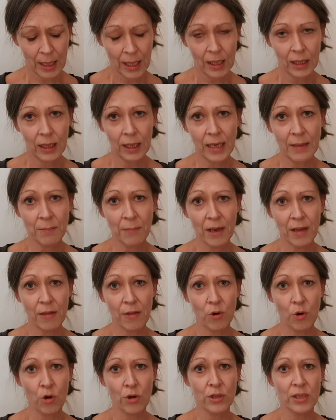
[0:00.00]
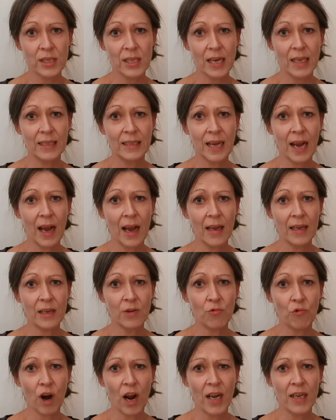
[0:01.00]
Like my thoughts, I die and
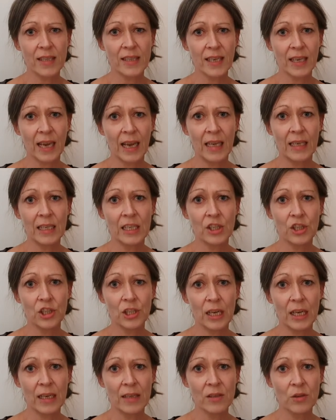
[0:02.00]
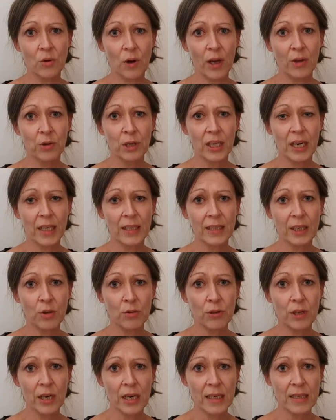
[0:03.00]
rise again each day, so how can I doubt
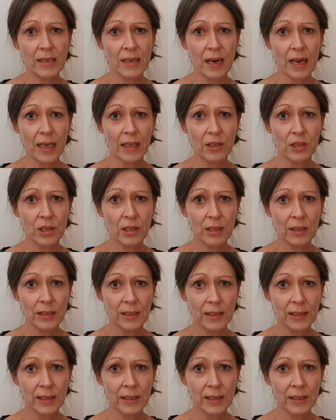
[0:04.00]
the resurrection?